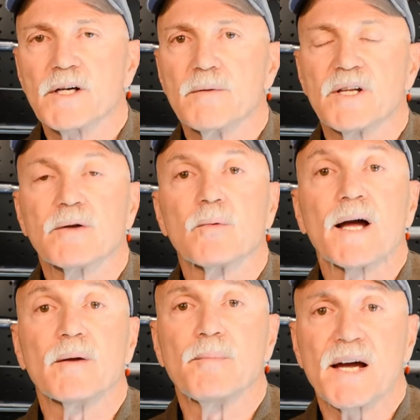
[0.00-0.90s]
with the
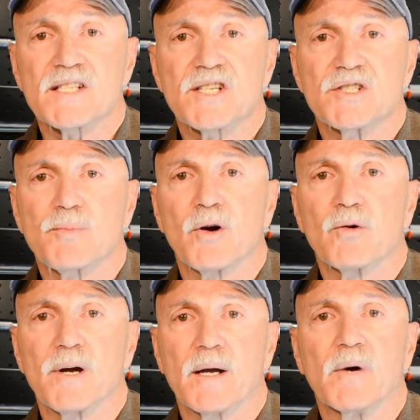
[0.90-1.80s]
Rite of Passage
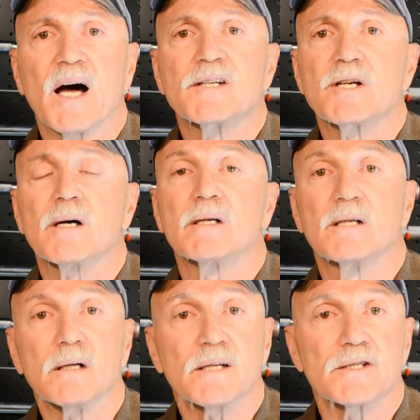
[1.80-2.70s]
program, I taught
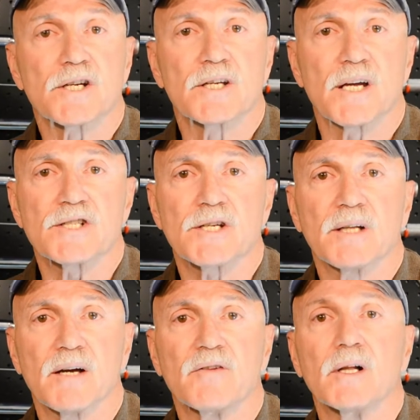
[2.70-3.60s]
adult education
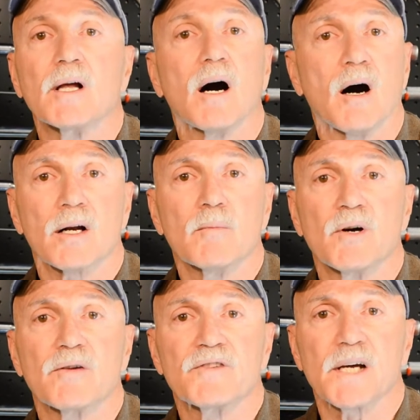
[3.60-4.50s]
level
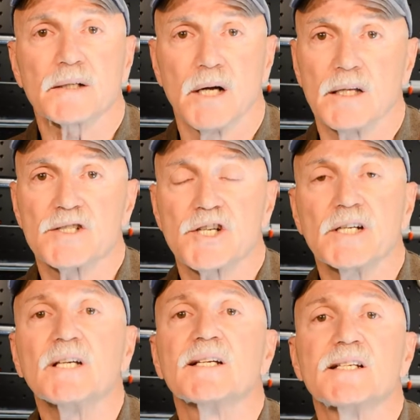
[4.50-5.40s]
automotive
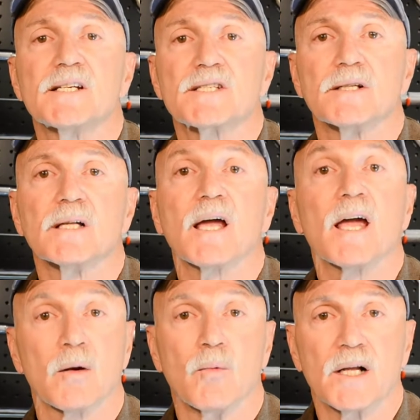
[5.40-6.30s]
technology, diesel,
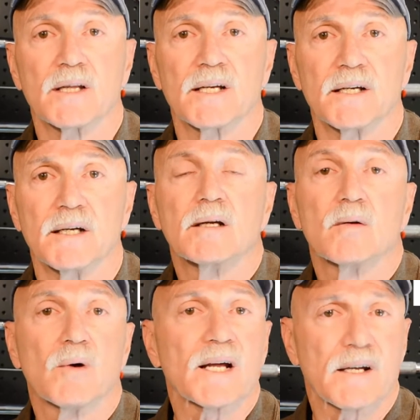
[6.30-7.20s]
and welding.
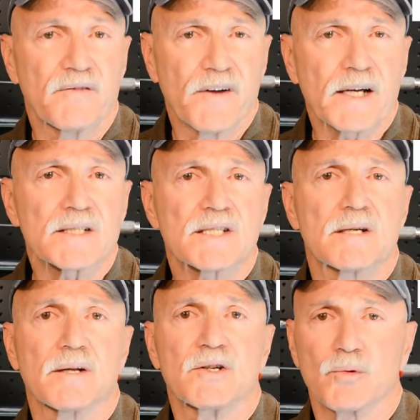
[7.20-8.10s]
When I advanced
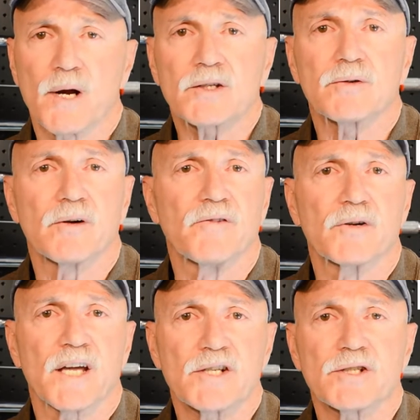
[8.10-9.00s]
to the director of
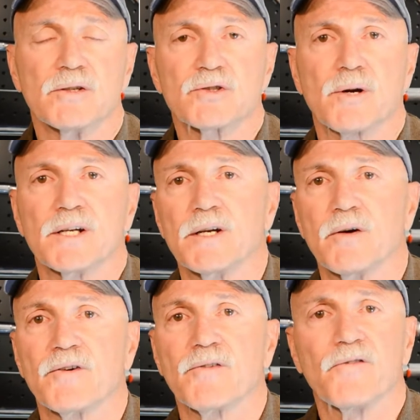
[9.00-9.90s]
vocational training
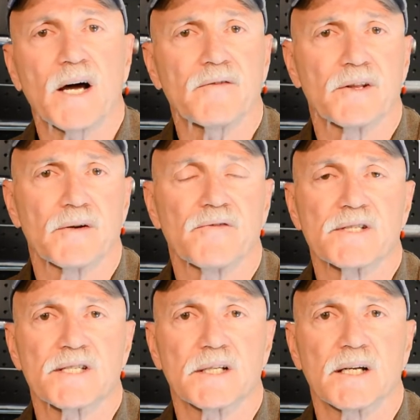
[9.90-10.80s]
over 5 of their
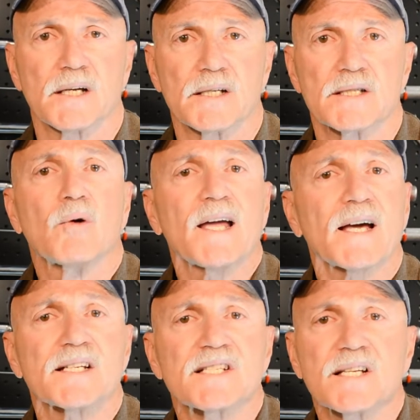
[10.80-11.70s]
facilities, we
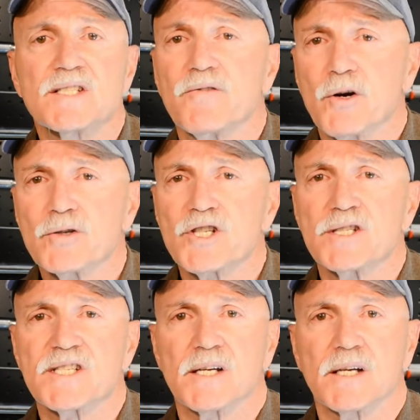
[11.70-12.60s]
had a sense of
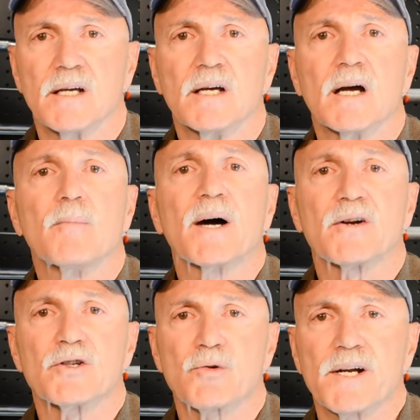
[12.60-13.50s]
urgency about
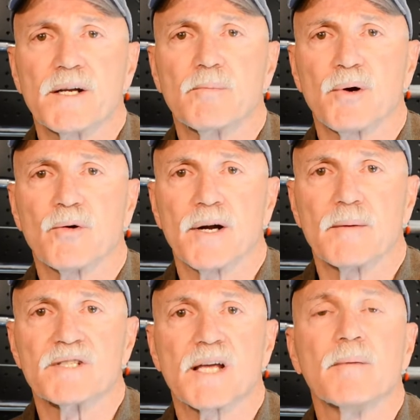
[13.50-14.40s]
our training
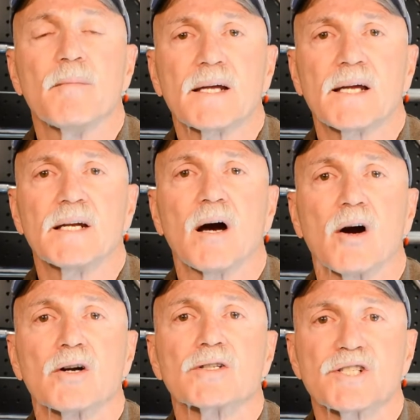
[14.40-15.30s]
programs and making
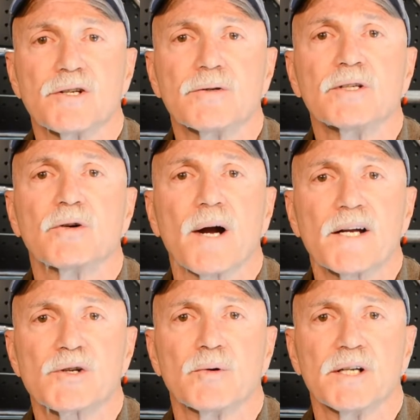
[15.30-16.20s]
our student
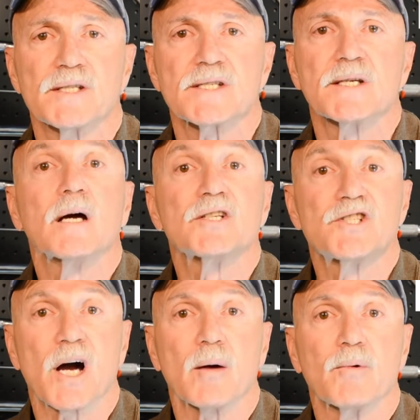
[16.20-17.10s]
graduates
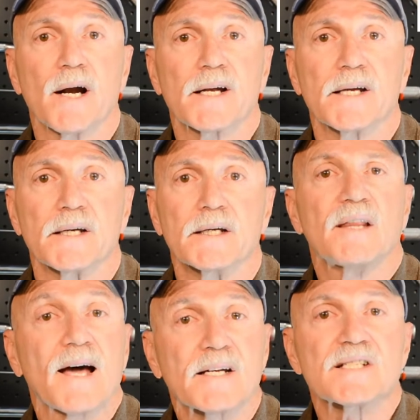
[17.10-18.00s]
job ready.
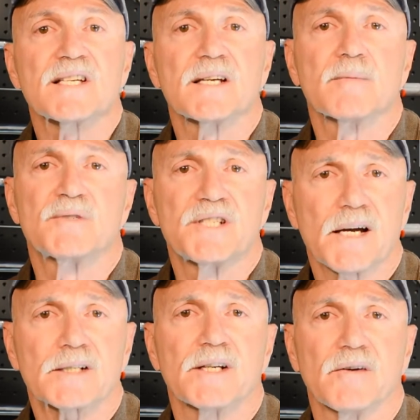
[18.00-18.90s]
That is the
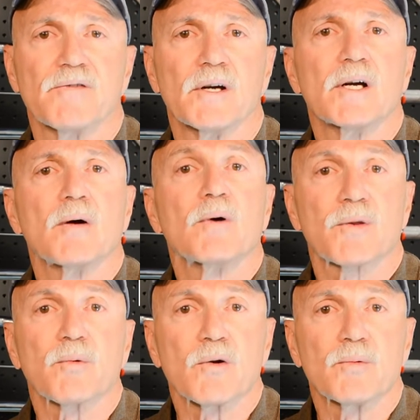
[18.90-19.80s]
objective
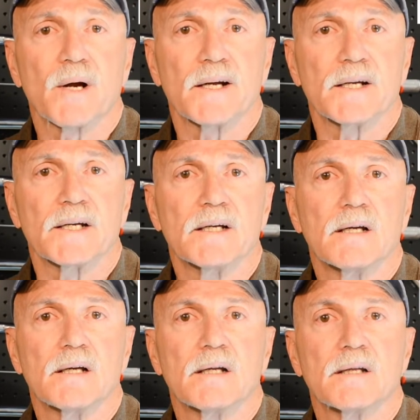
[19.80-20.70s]
with Road Ready,
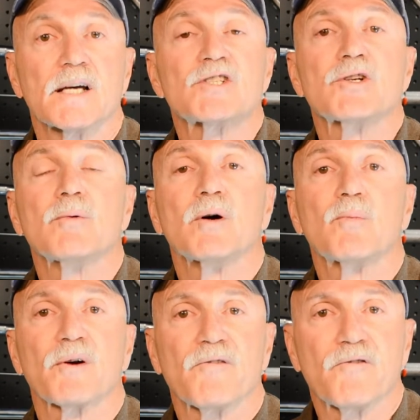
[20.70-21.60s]
that you will
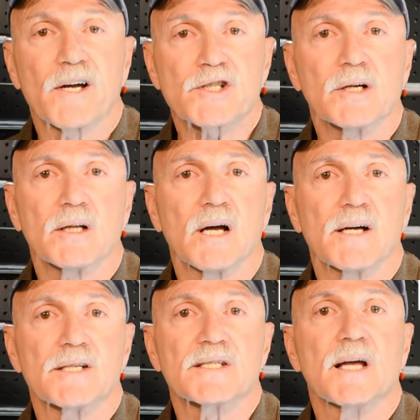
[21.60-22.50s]

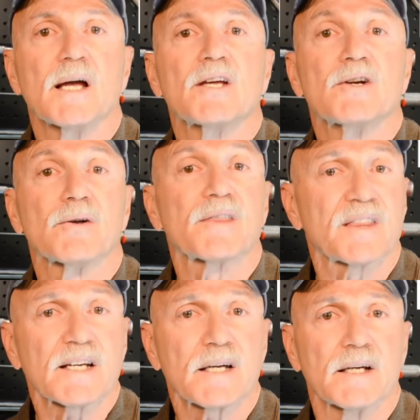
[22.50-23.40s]
professionalize your
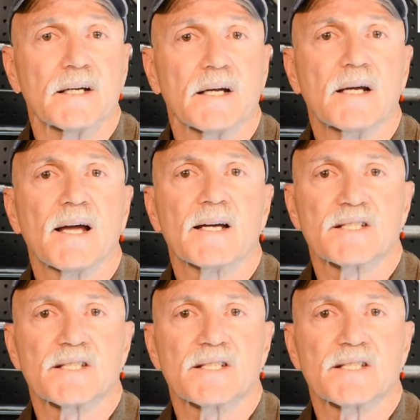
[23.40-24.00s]
thinking as a